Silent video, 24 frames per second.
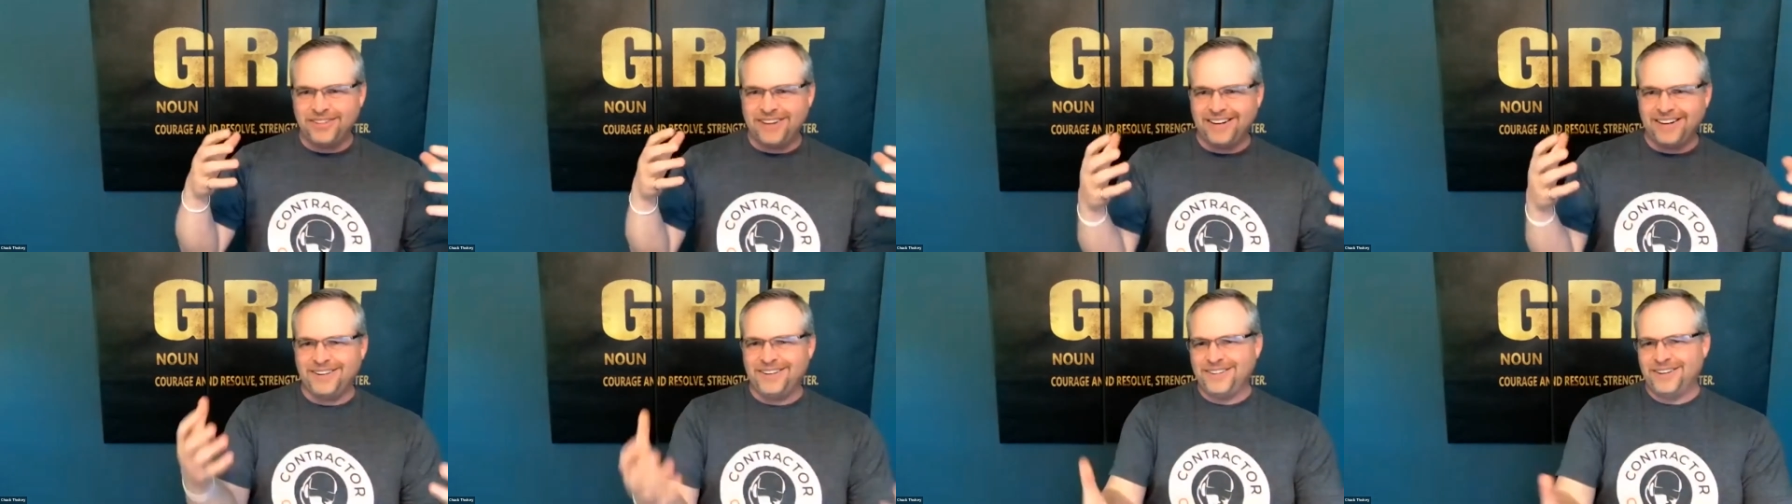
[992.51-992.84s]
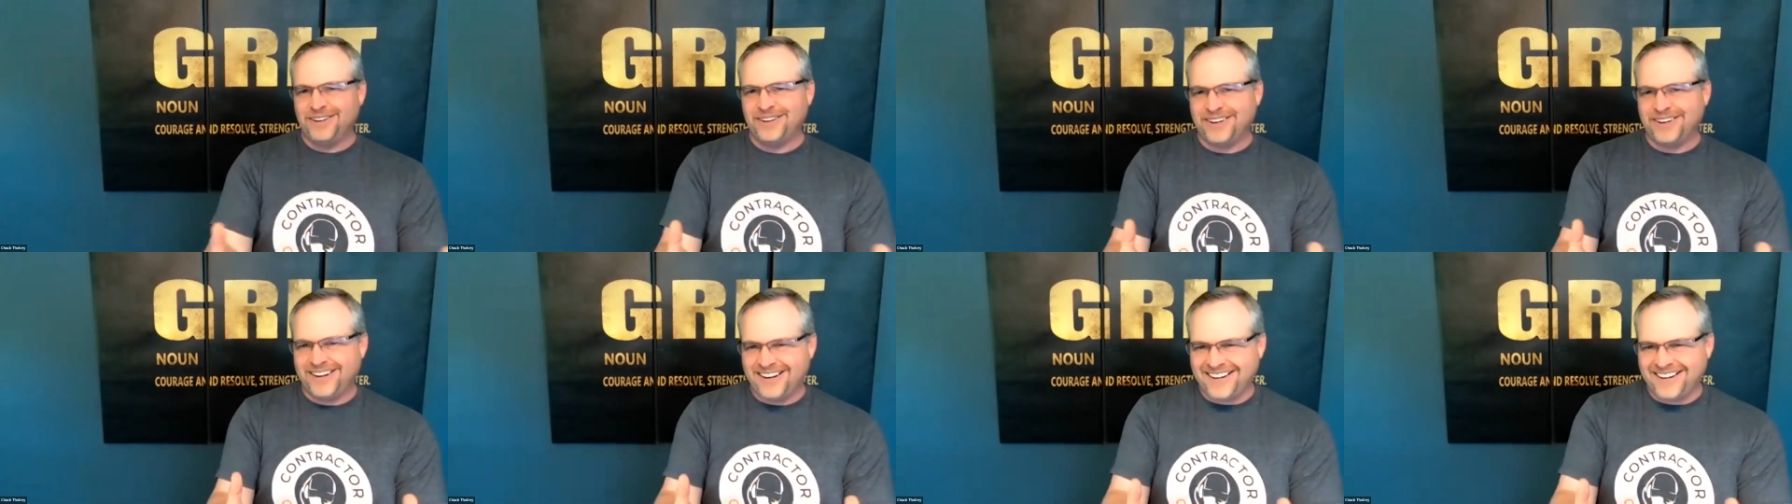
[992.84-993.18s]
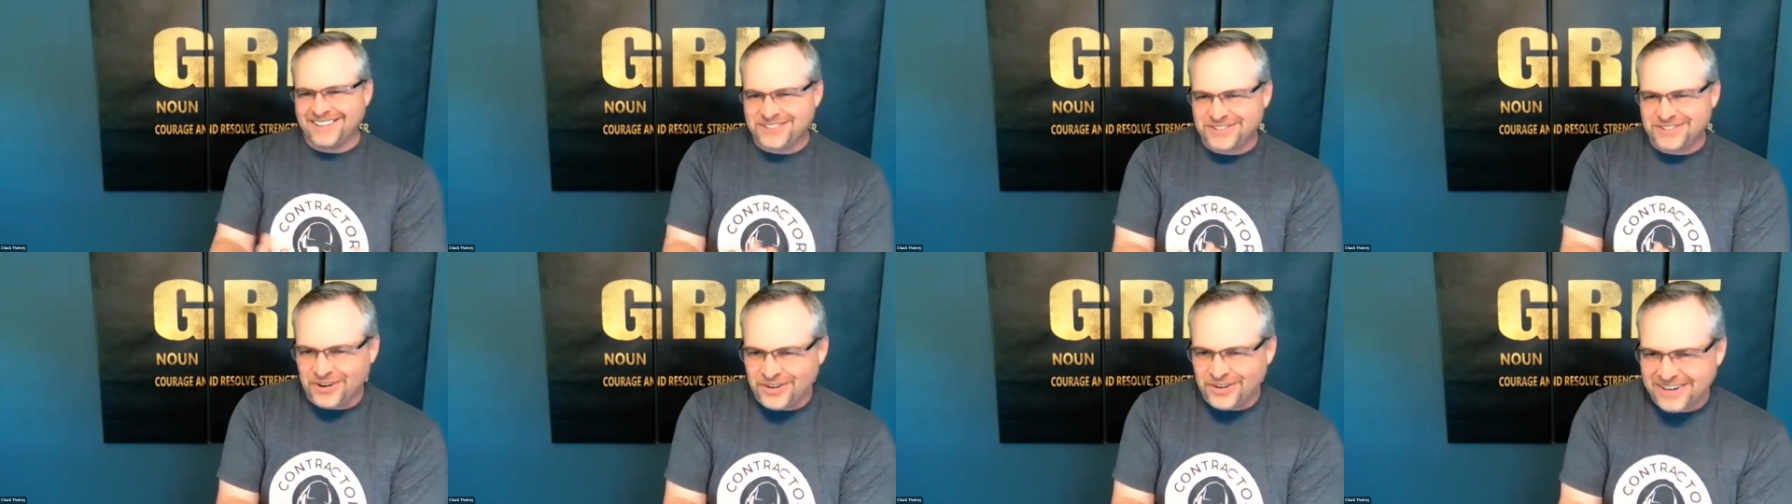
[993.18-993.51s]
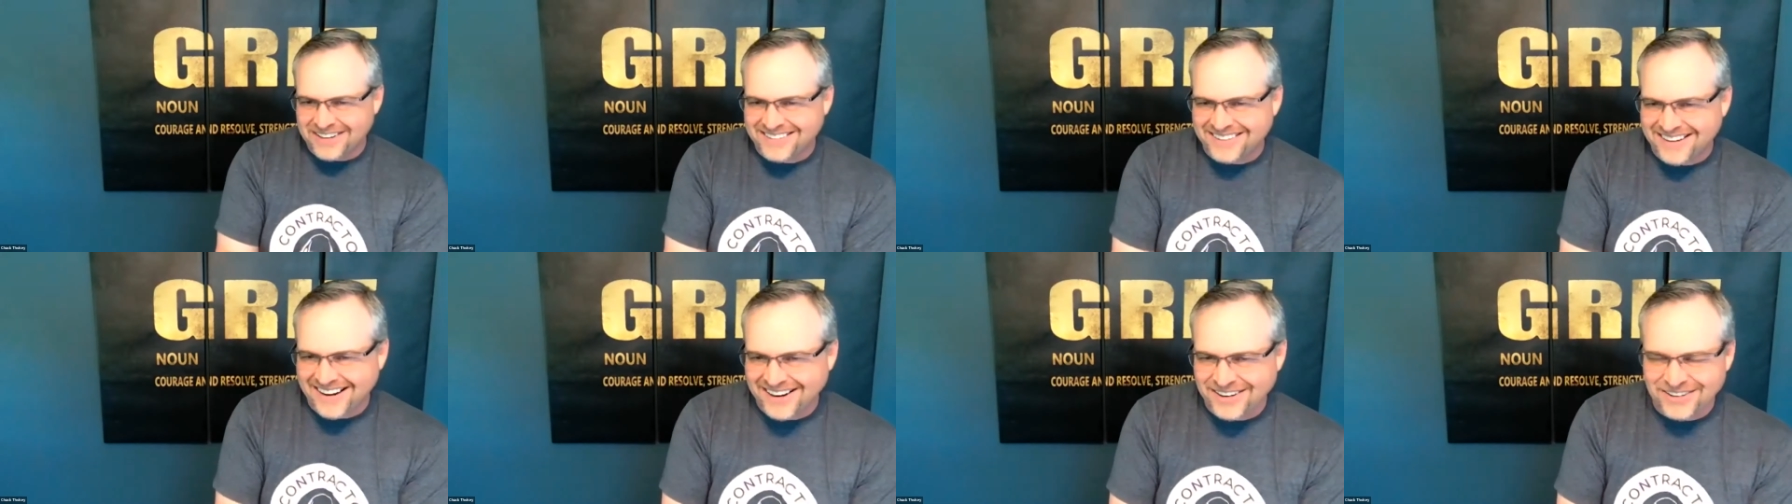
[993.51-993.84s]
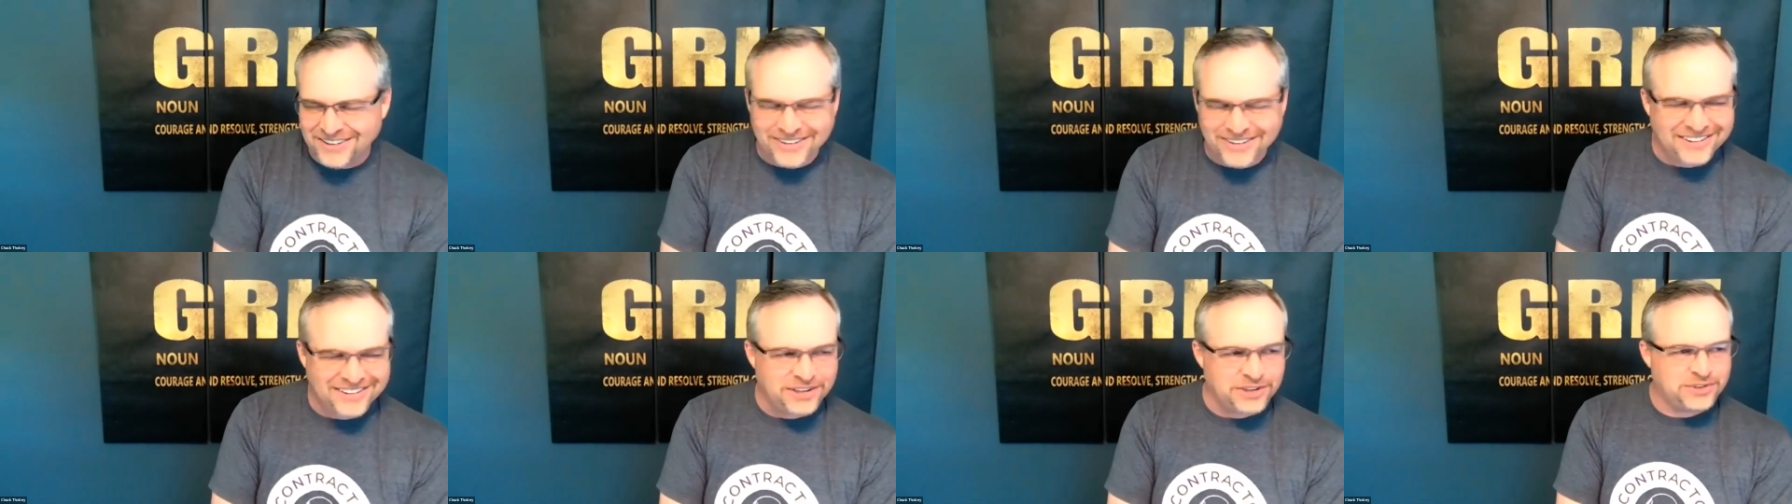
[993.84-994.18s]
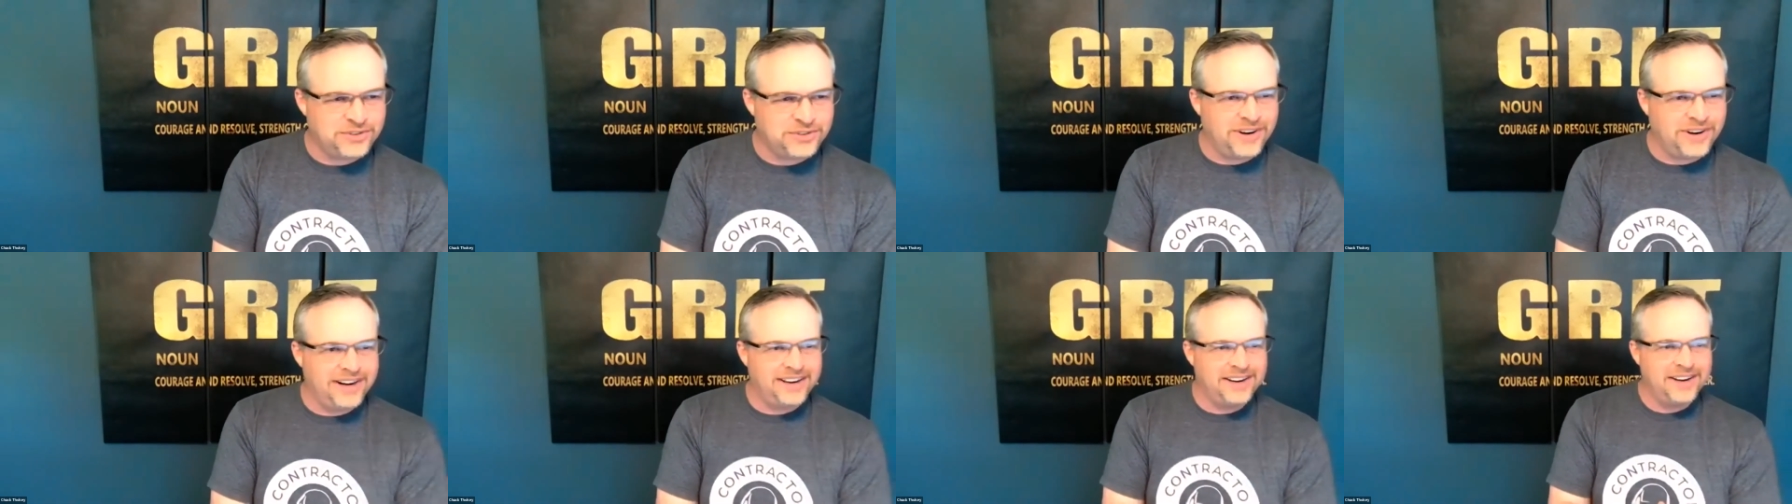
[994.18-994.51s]
they're getting so entangled in their
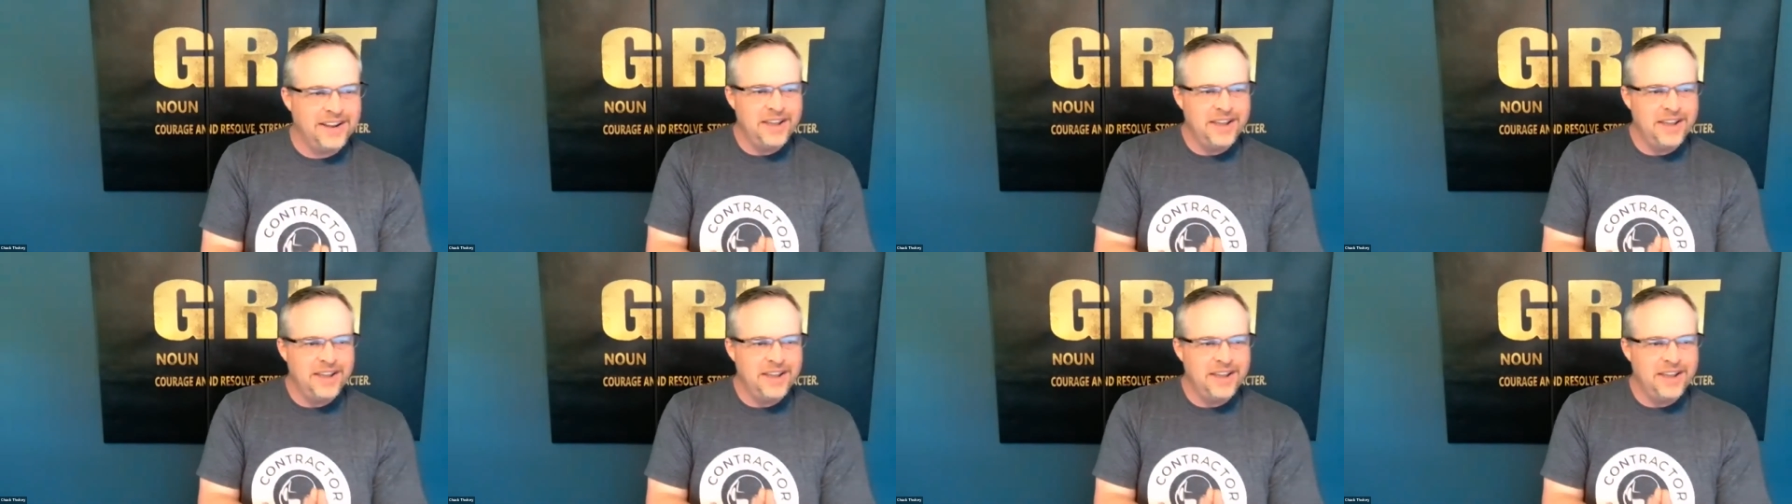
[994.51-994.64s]
training,